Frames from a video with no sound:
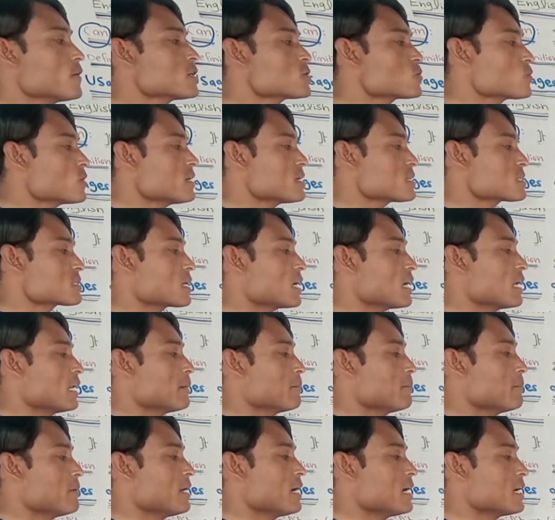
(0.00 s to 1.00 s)
first one is called
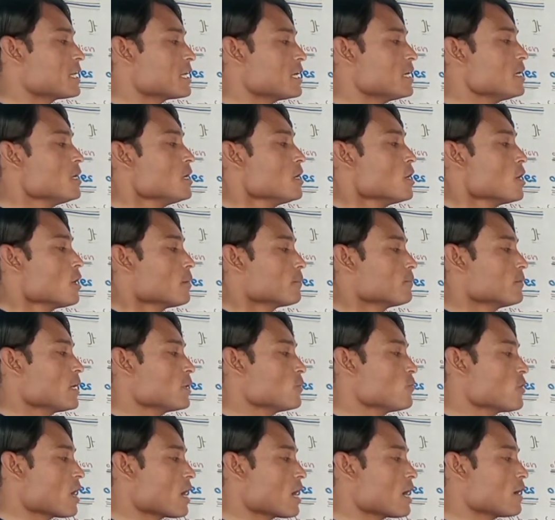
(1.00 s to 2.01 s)
ability,
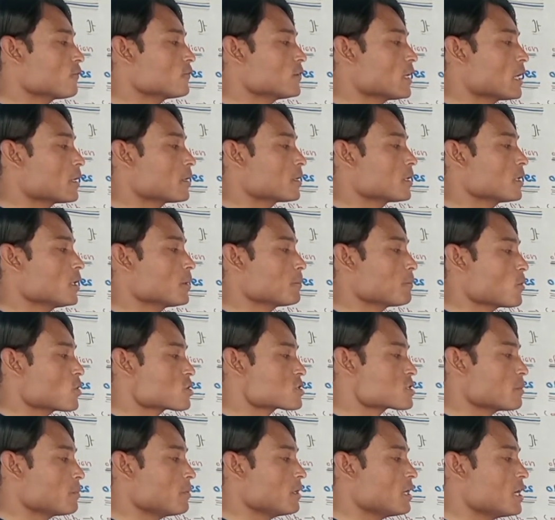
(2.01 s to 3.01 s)
then we have that the
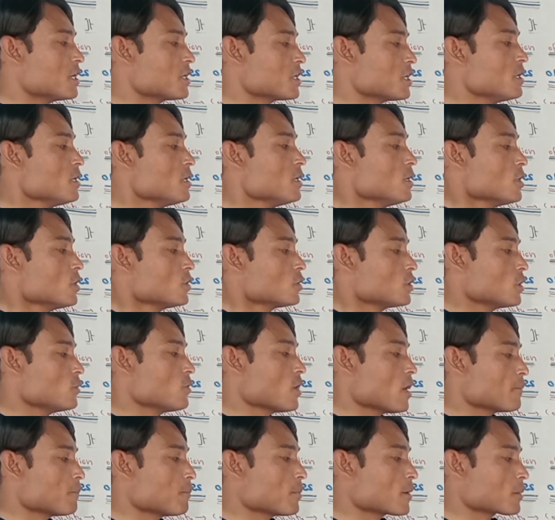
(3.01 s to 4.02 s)
possibility, then
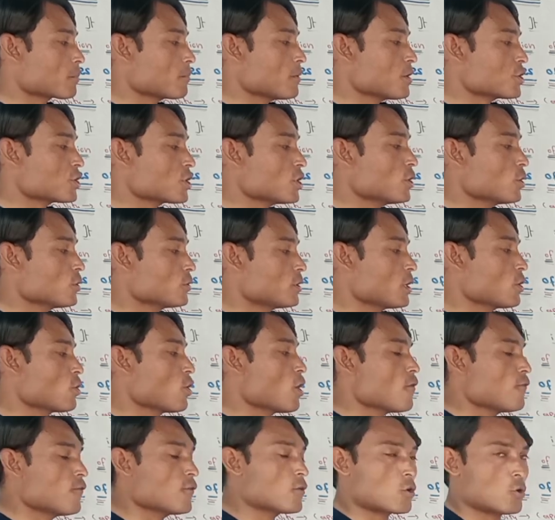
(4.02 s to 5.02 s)
we have permission, then
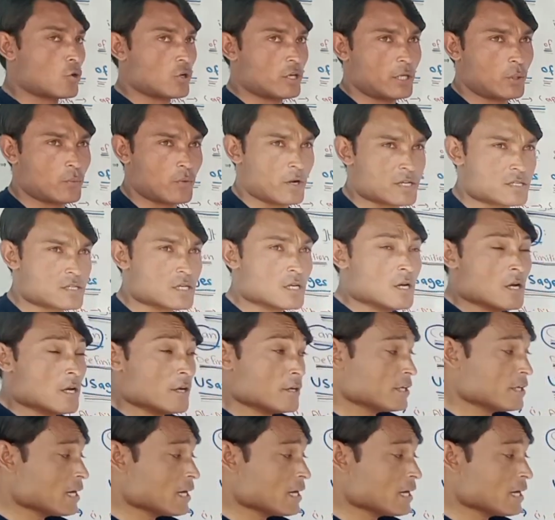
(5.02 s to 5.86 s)
offer or request.